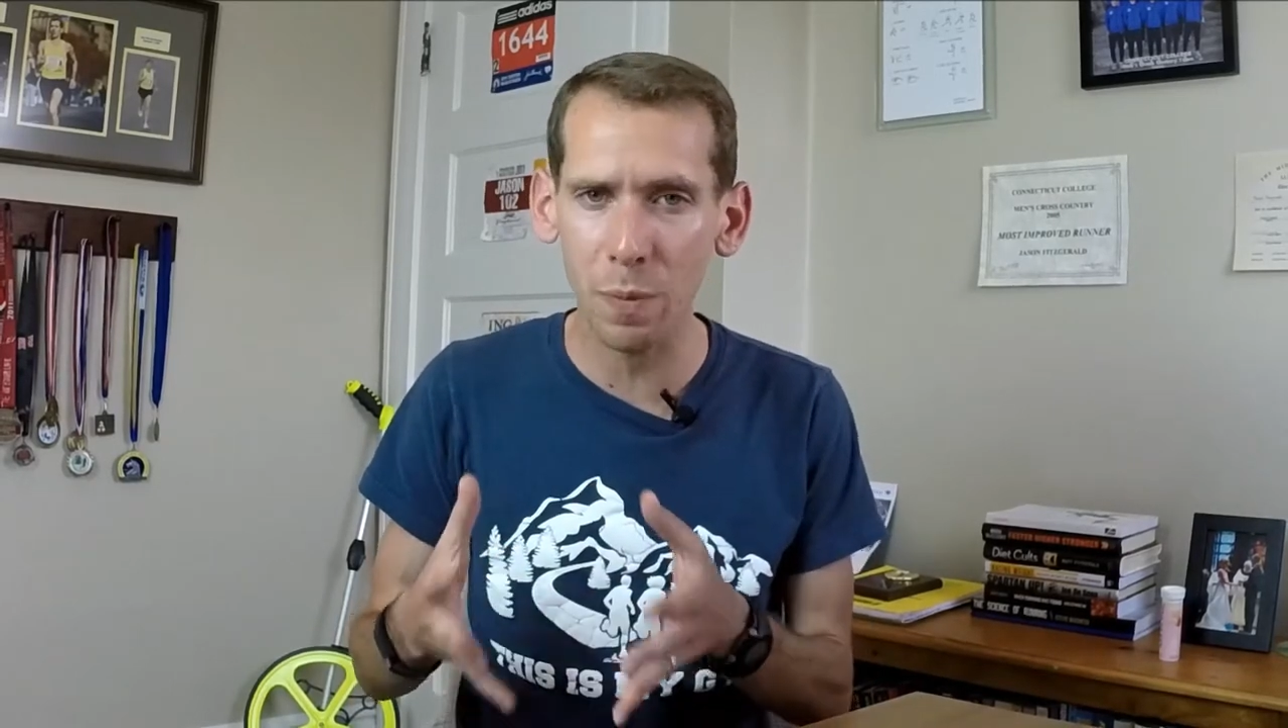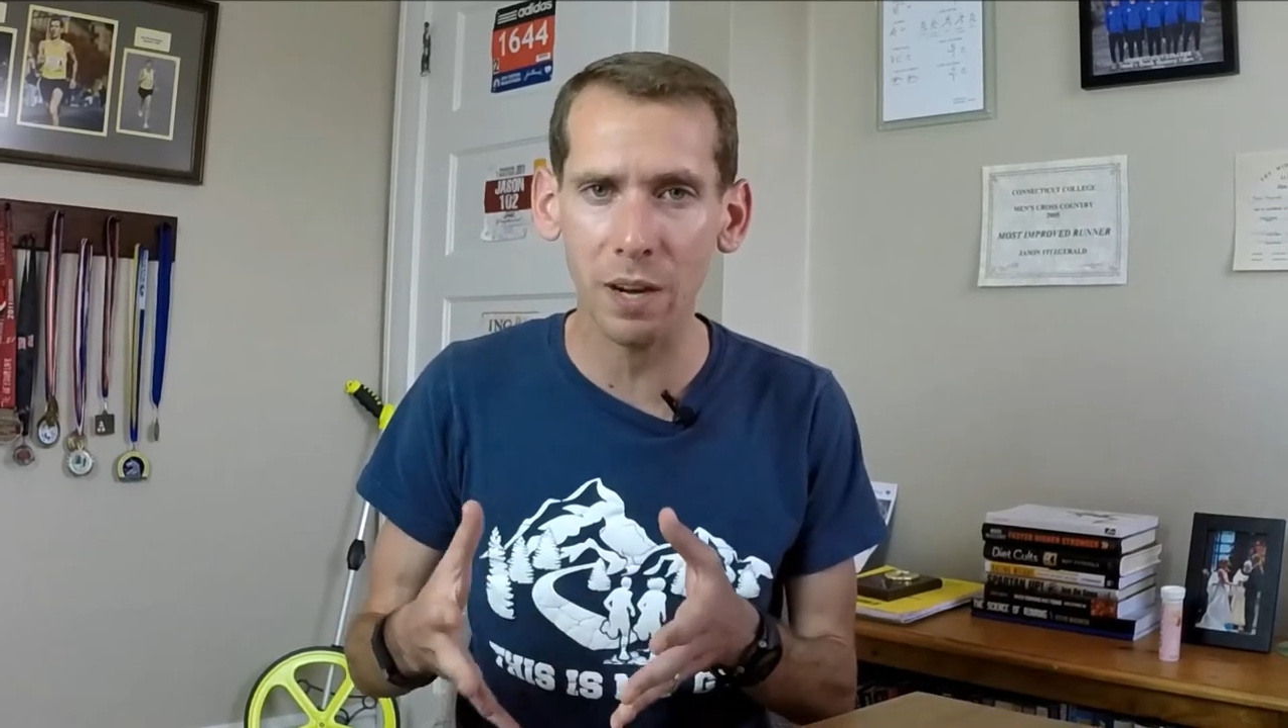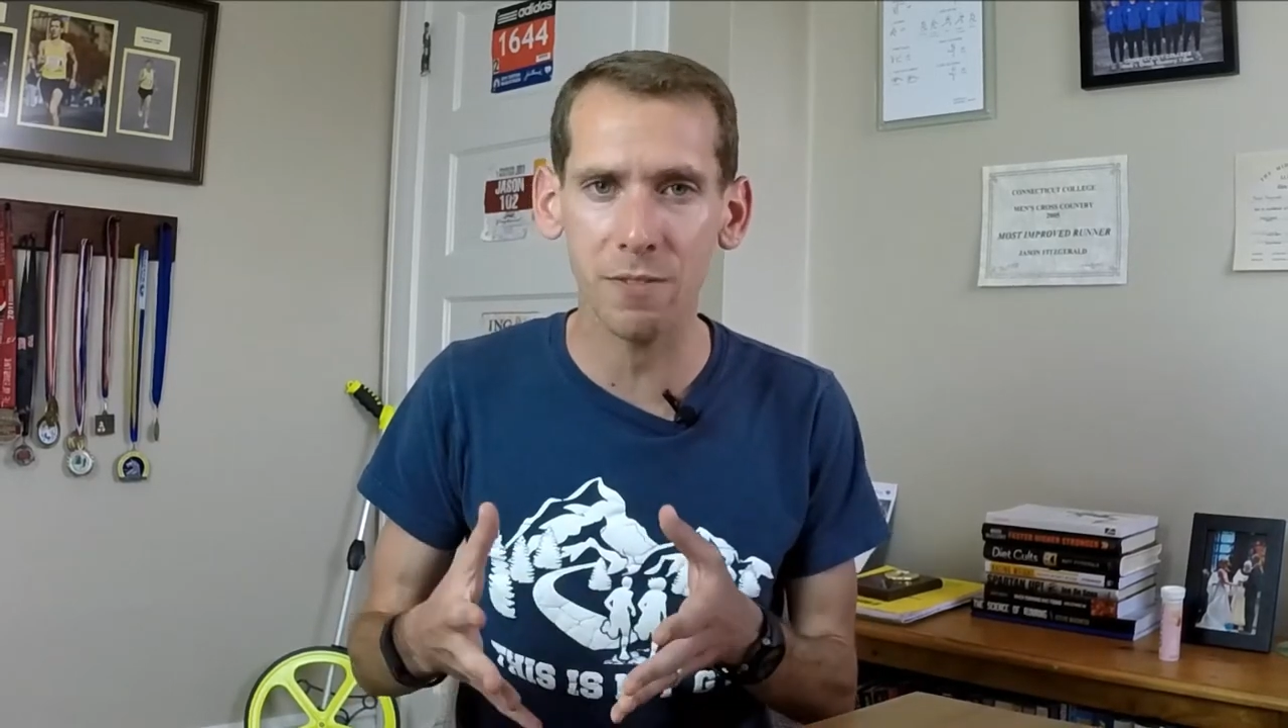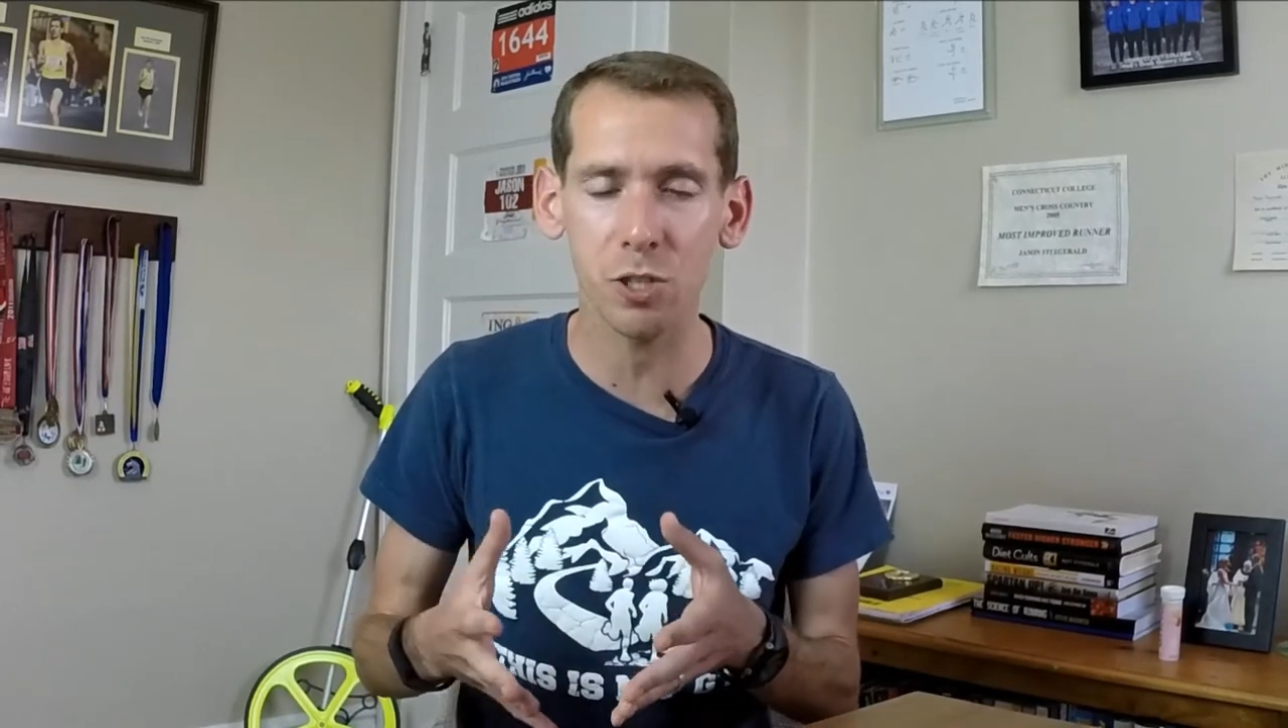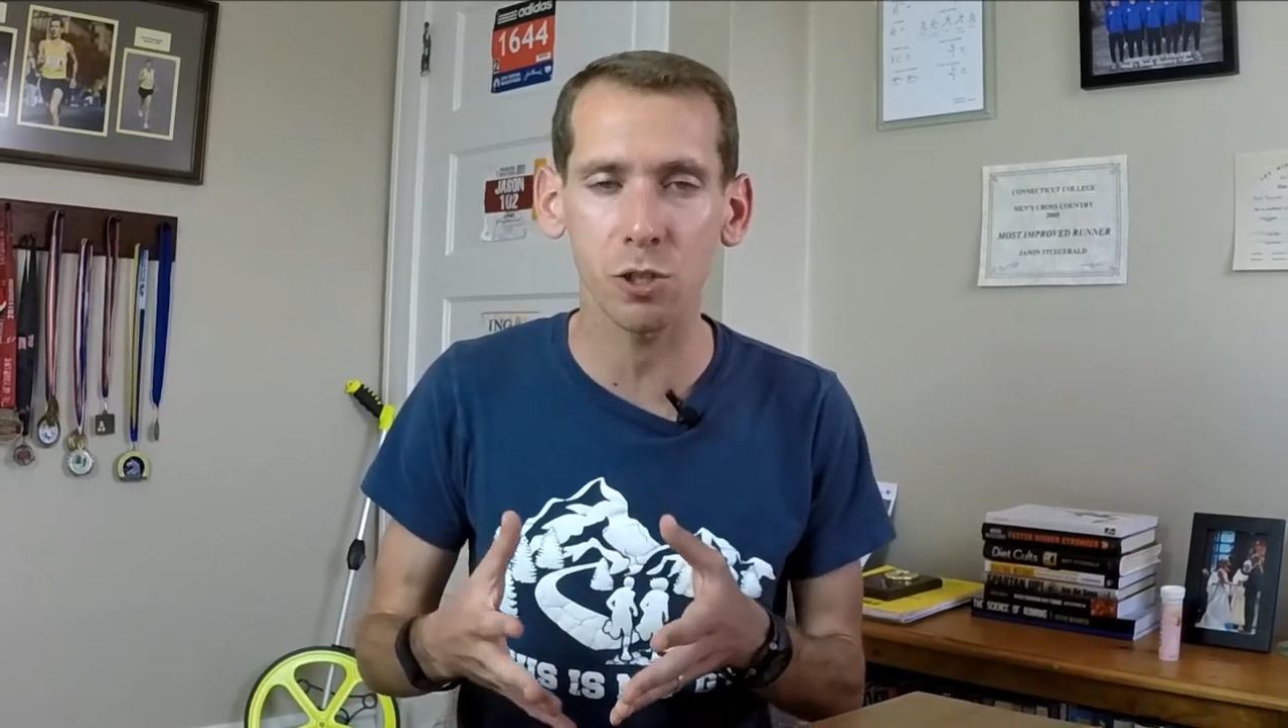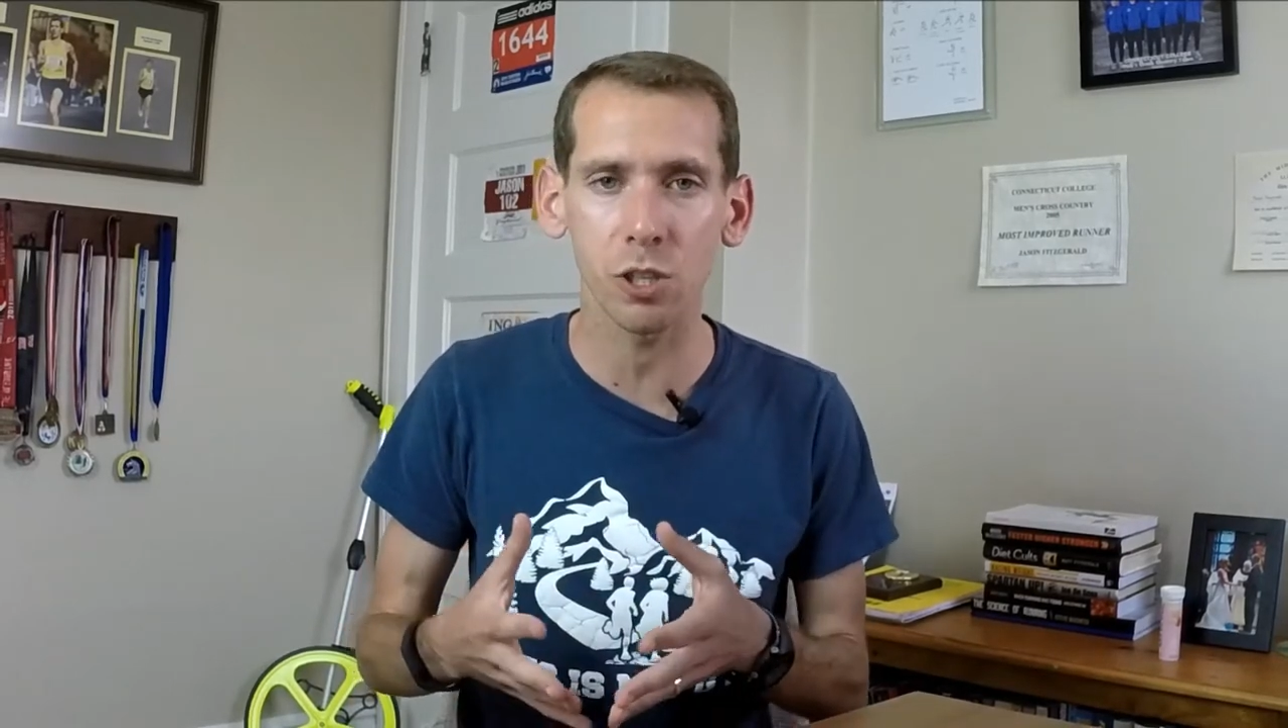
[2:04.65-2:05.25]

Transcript: beneficial